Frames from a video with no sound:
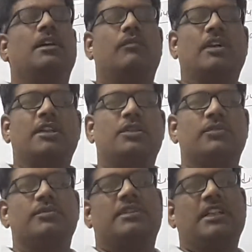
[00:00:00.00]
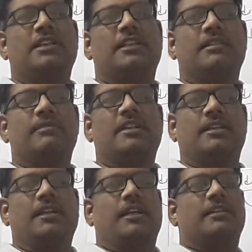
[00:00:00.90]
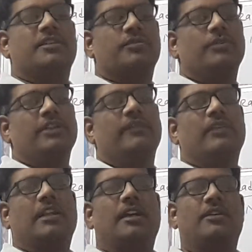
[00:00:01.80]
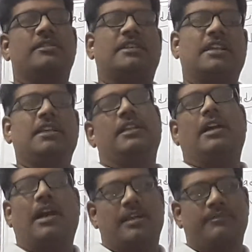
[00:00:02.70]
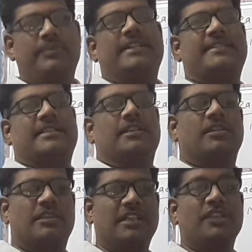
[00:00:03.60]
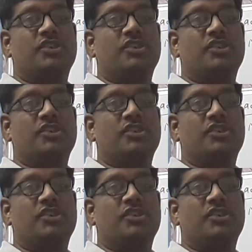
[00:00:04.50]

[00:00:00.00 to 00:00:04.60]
1, 2, 3 nothing but the sodium will have 3 orbits, 3